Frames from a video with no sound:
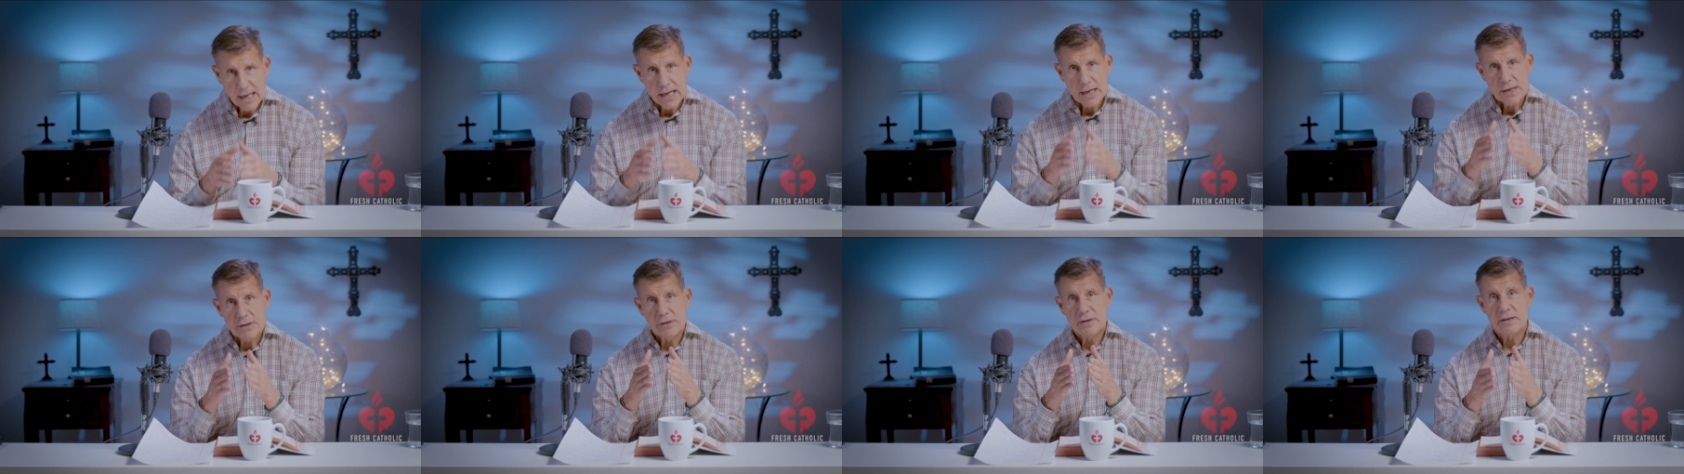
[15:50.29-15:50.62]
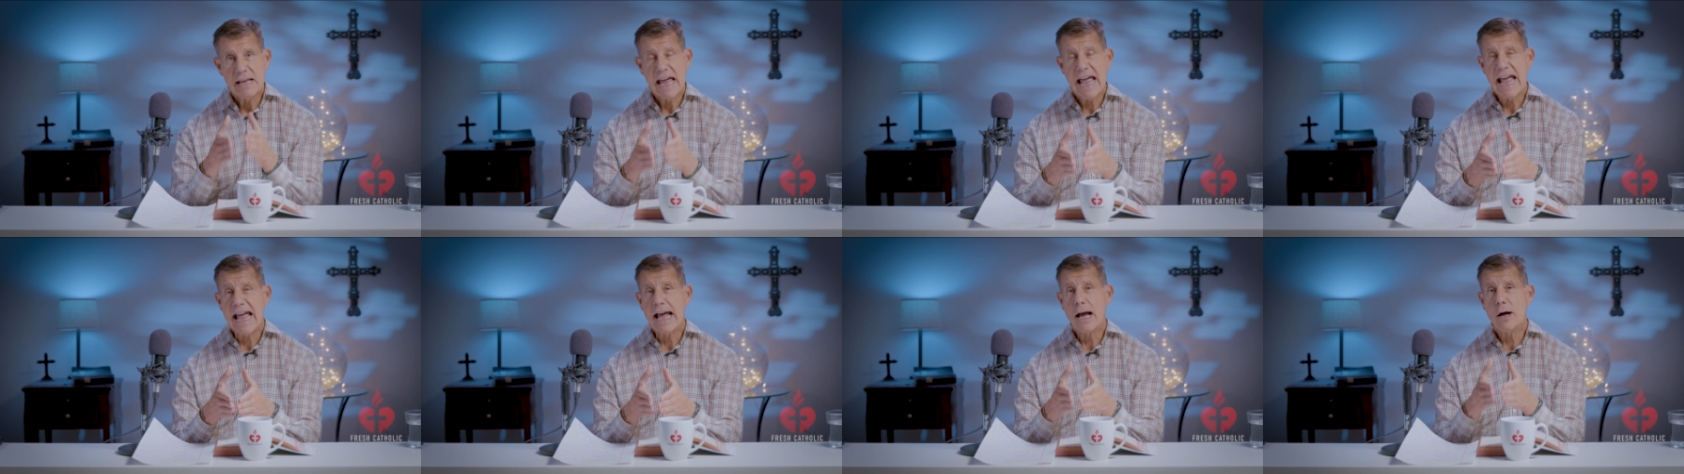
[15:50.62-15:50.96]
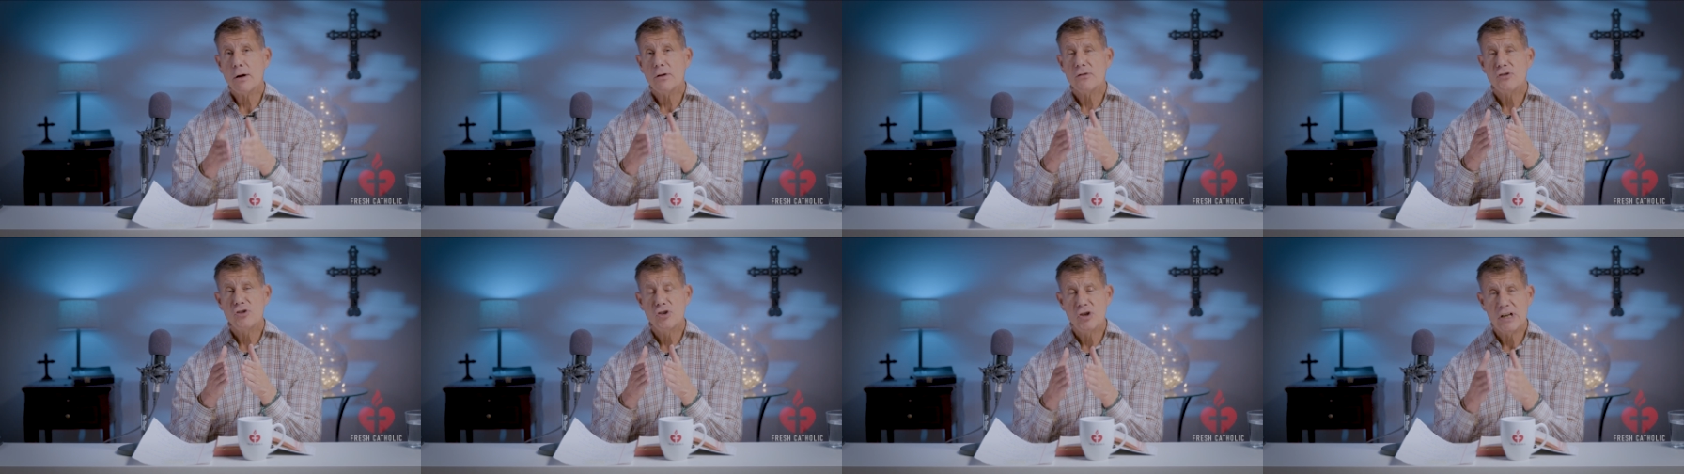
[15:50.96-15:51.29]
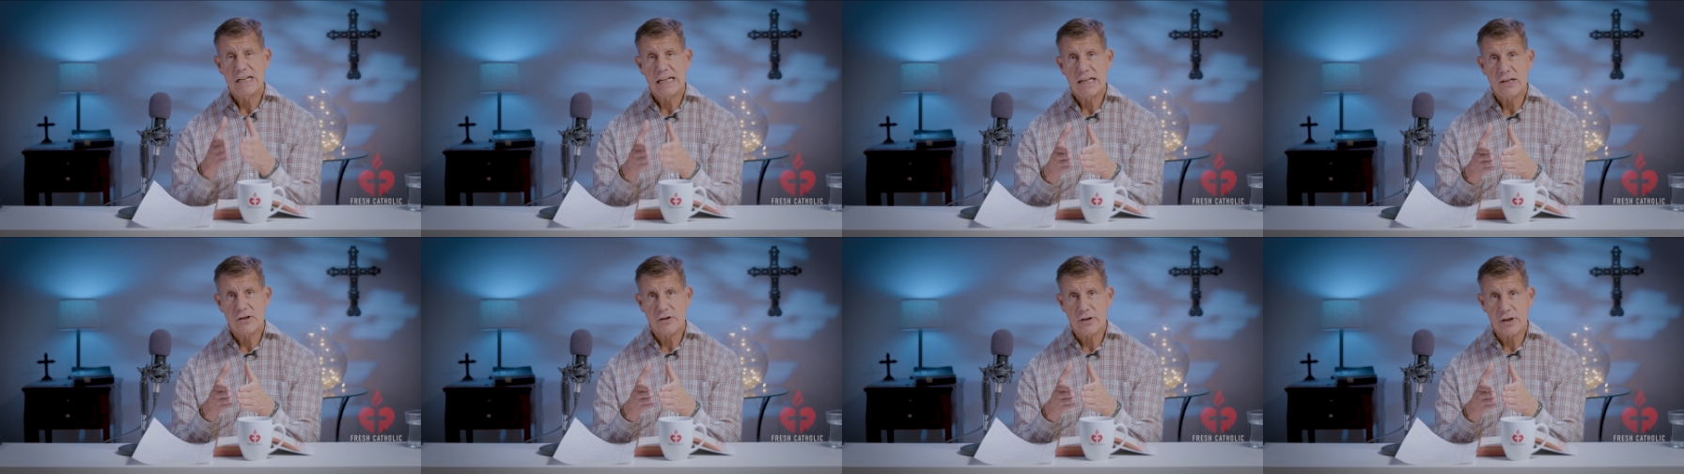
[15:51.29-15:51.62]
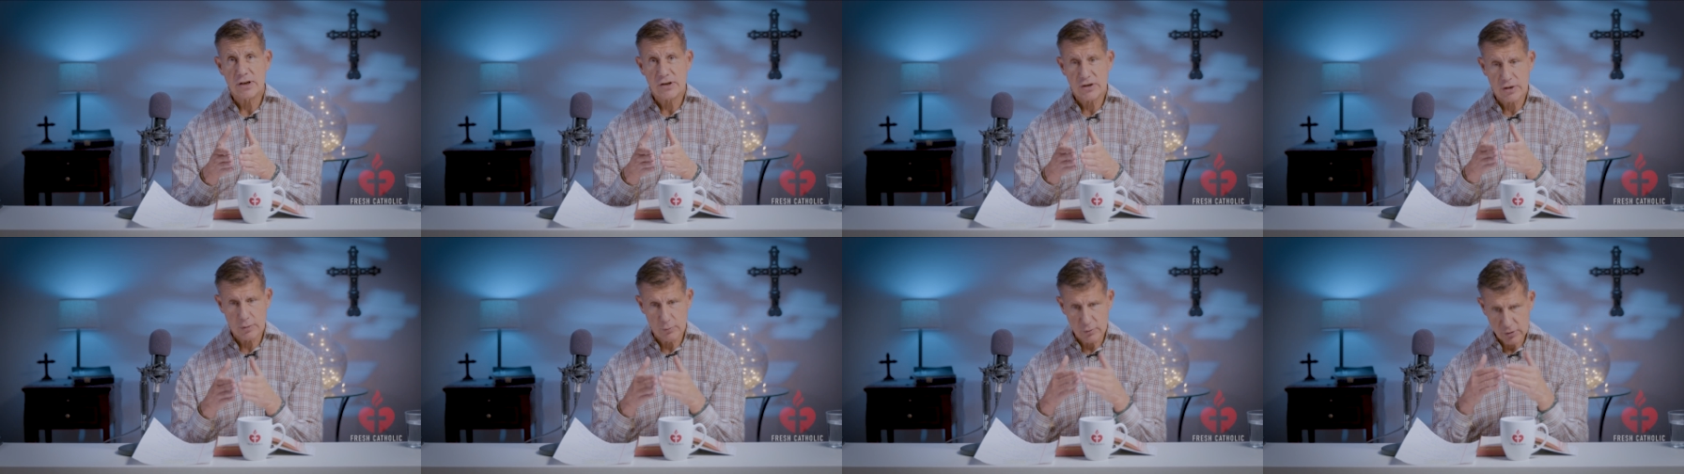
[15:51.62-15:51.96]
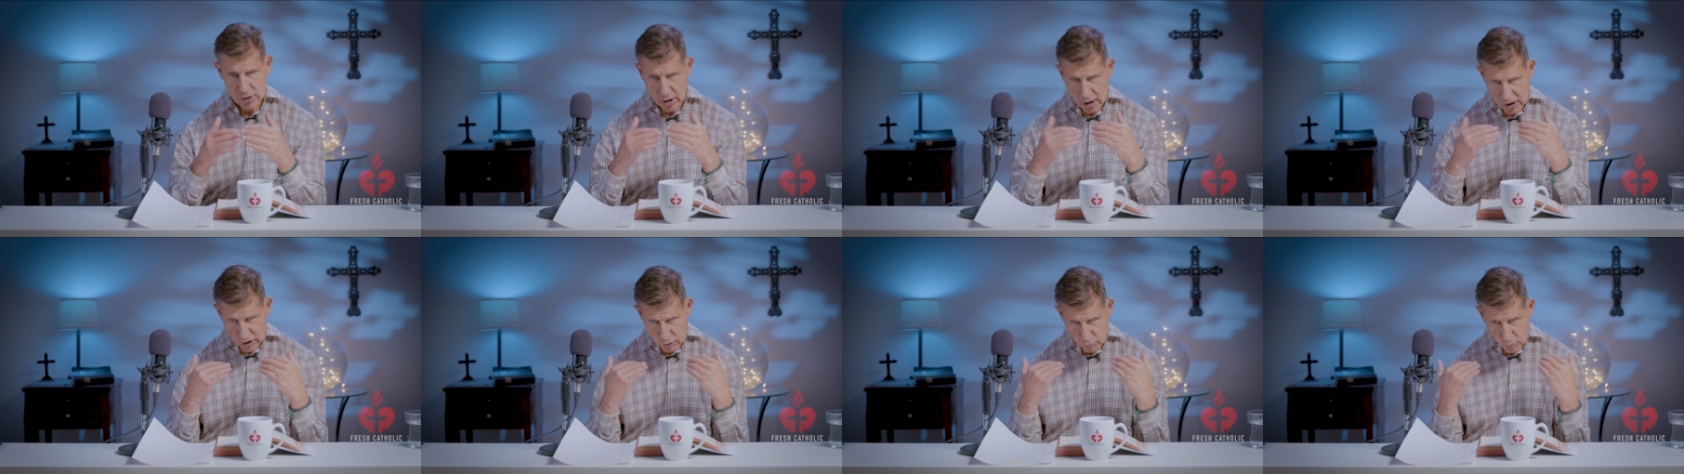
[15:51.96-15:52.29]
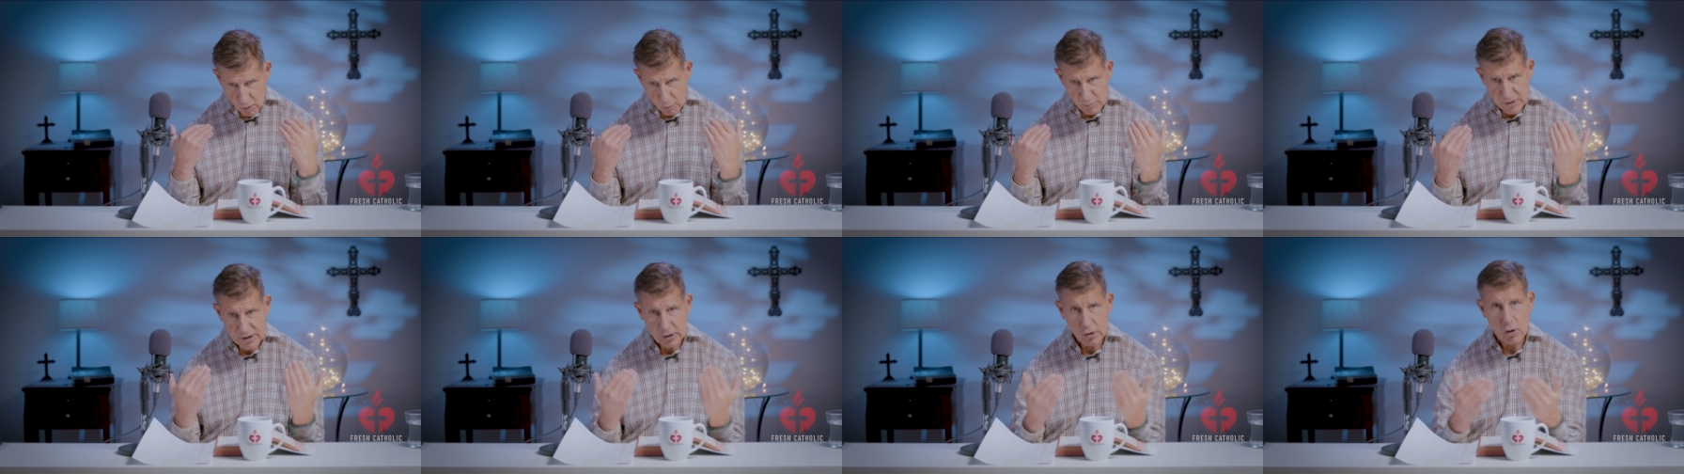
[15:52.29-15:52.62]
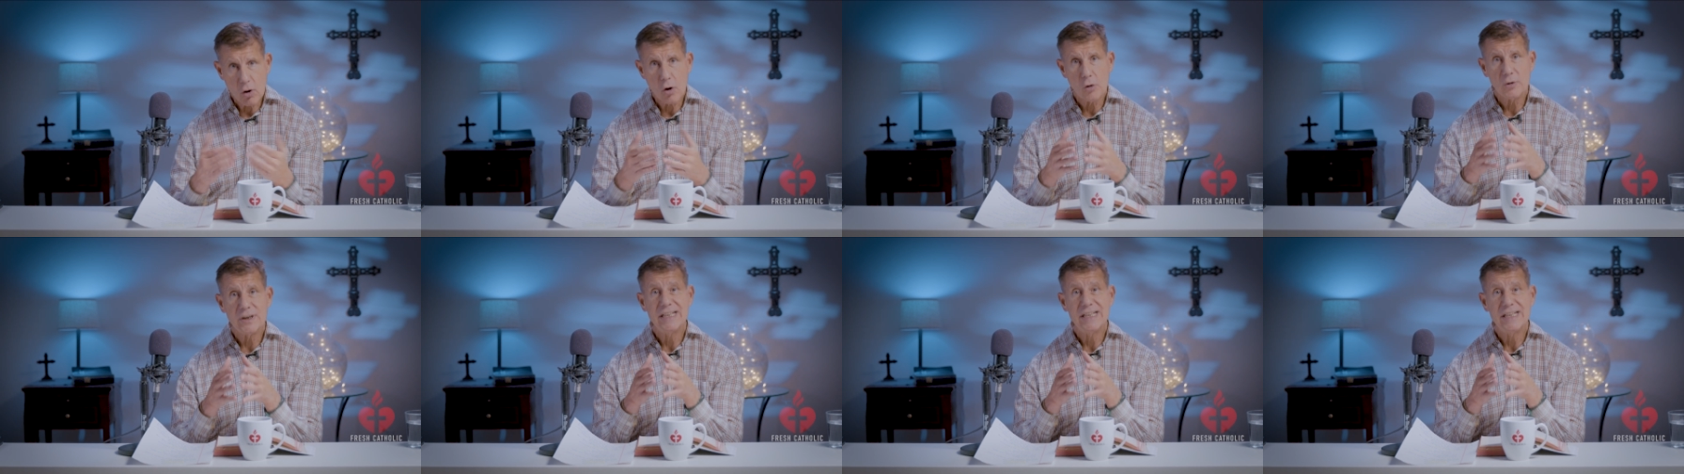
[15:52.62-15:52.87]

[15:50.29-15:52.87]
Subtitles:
Now Jesus does what we call,